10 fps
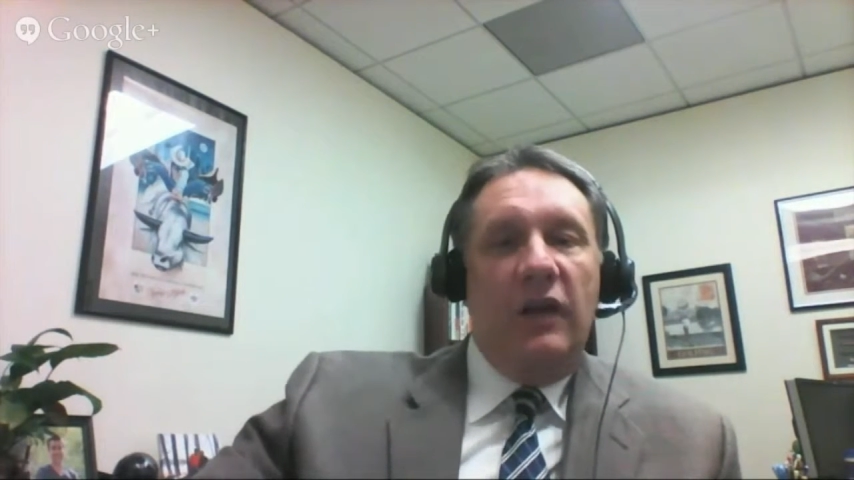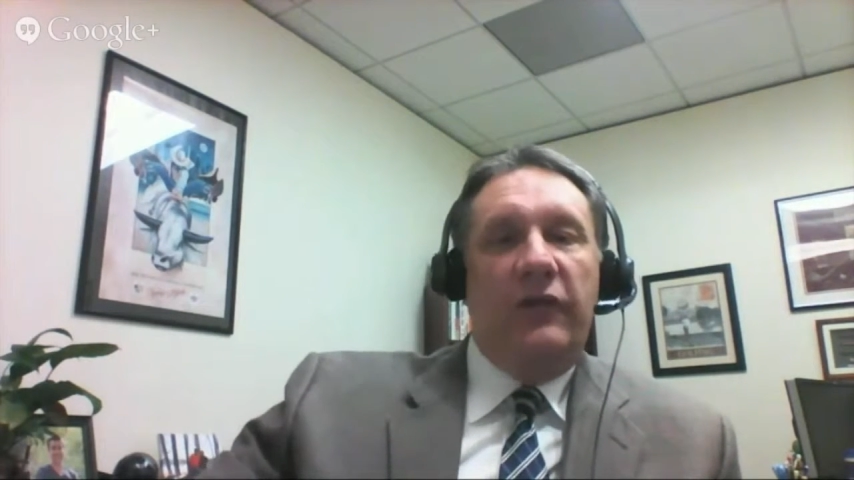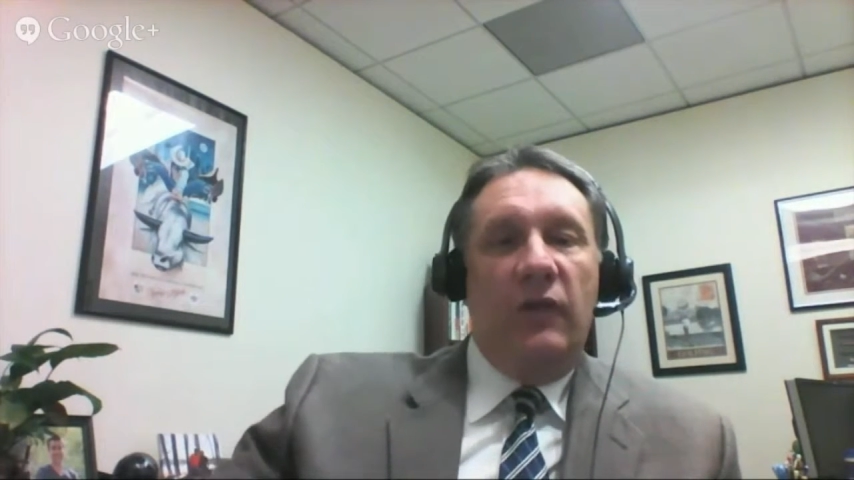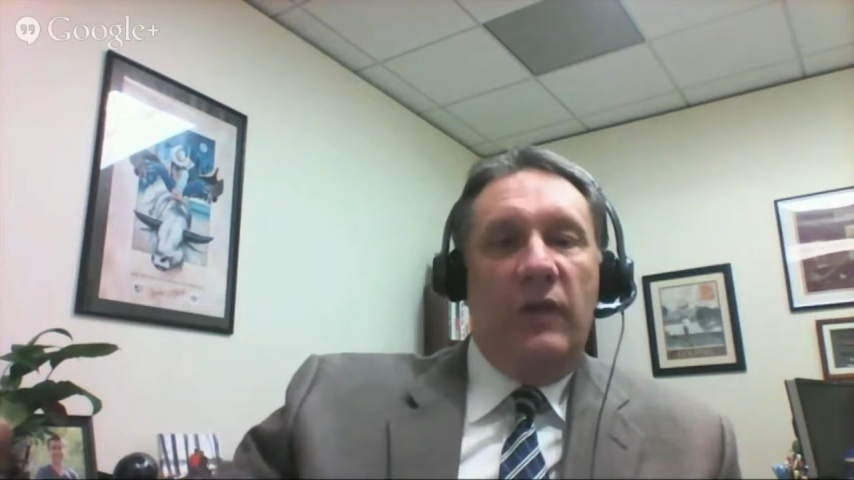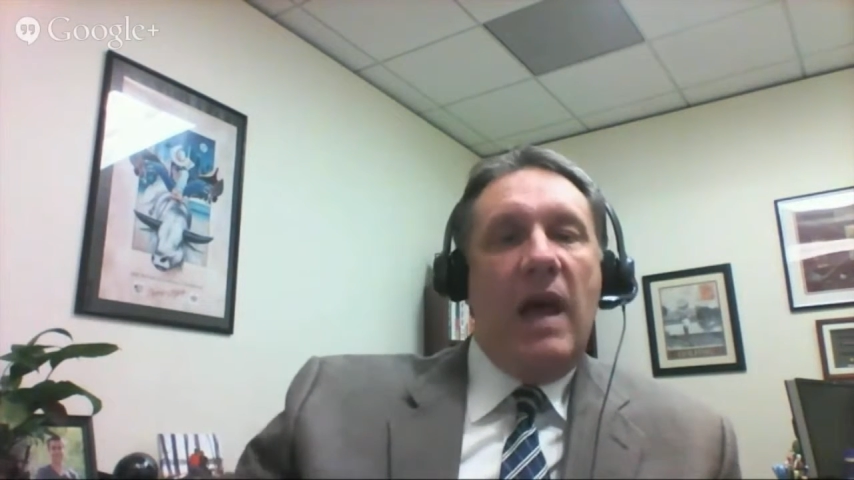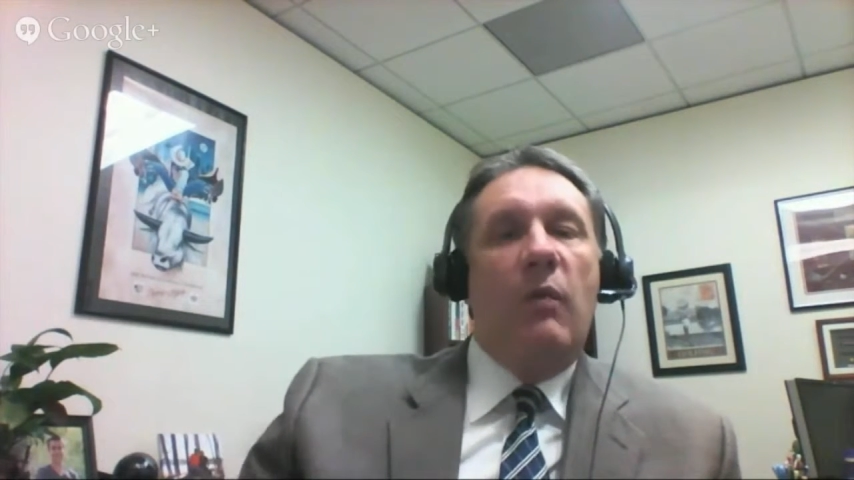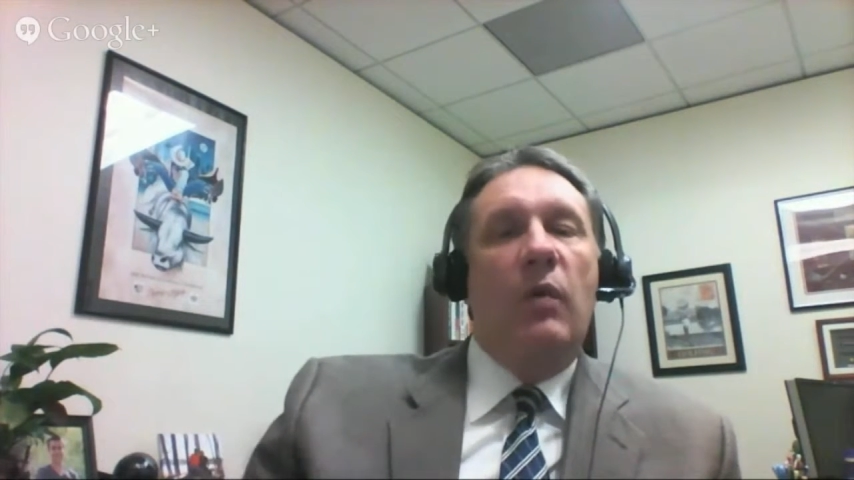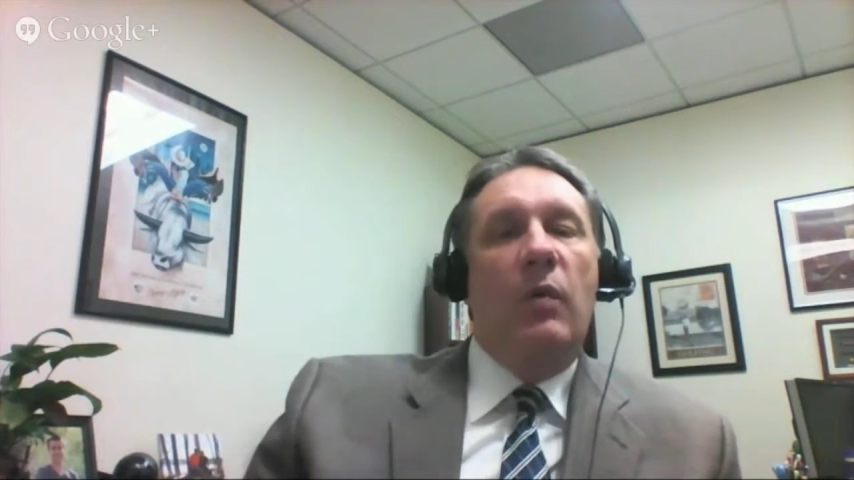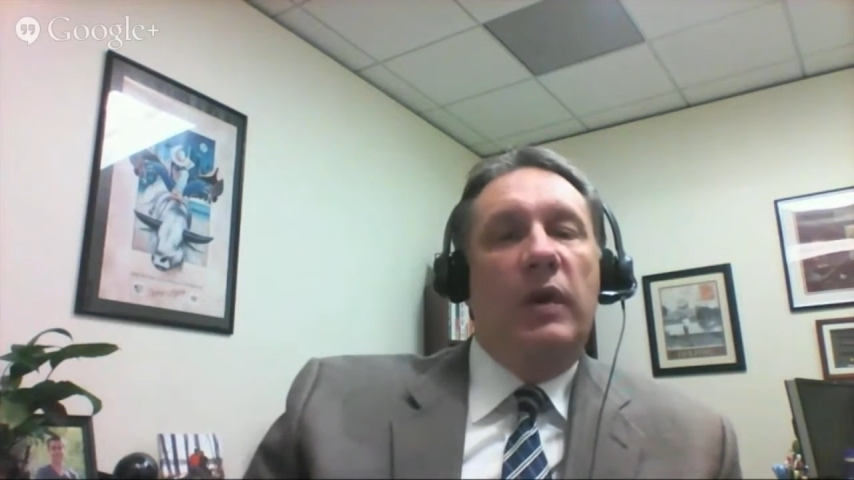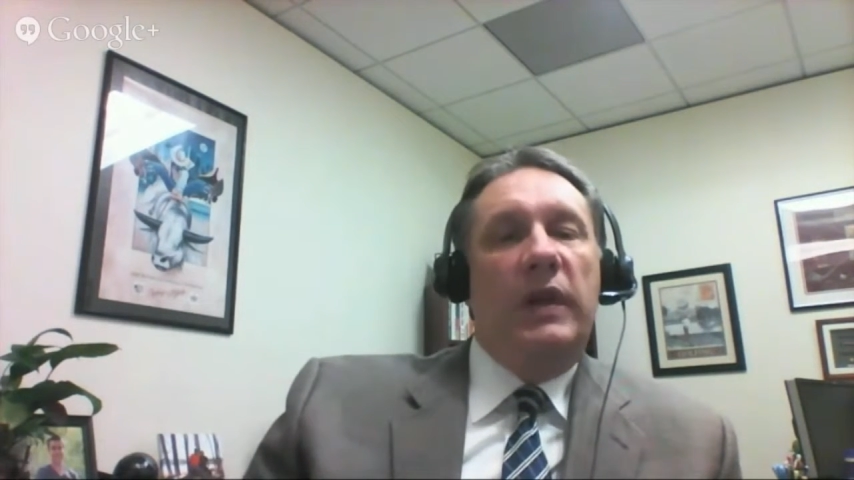So now
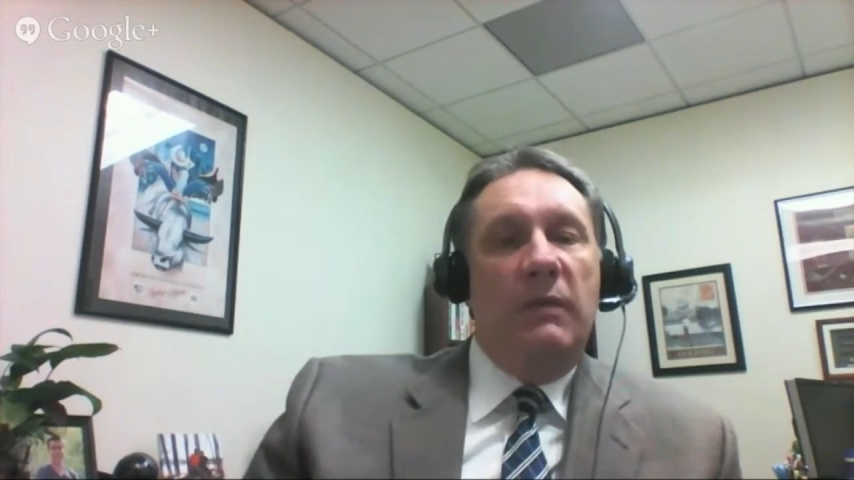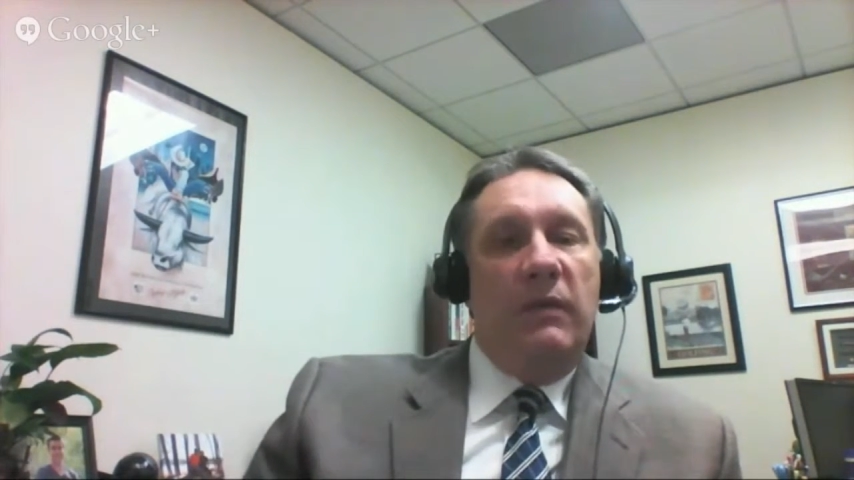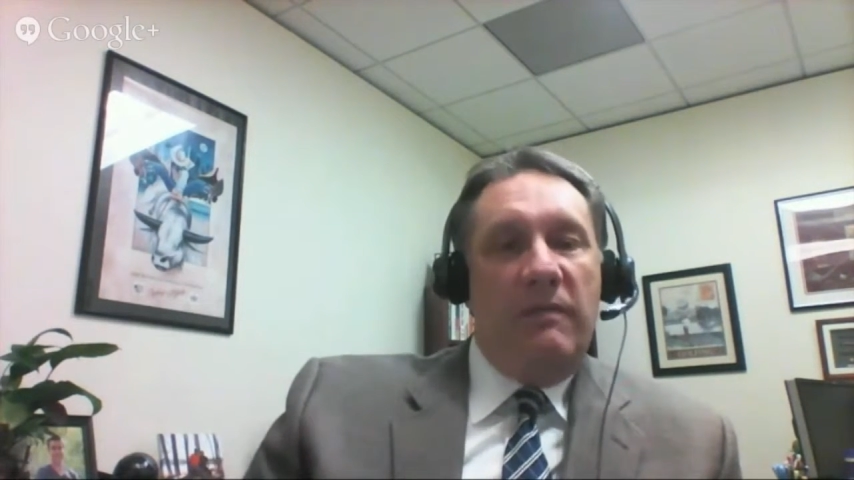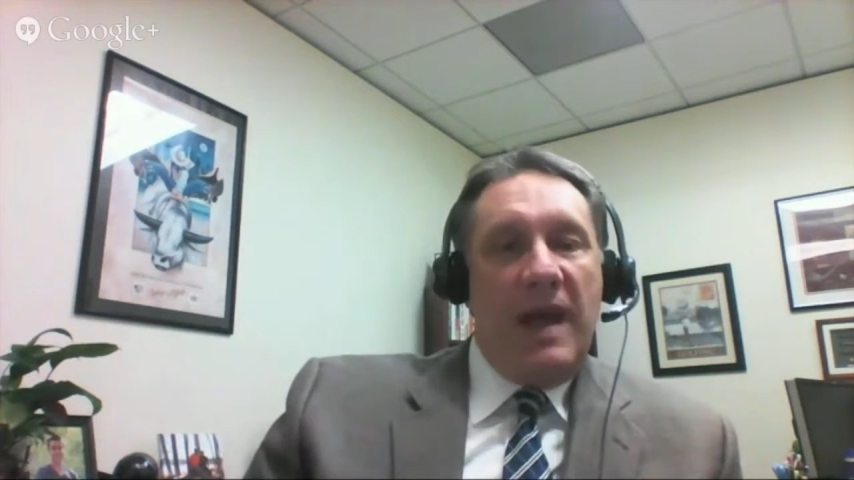we're working with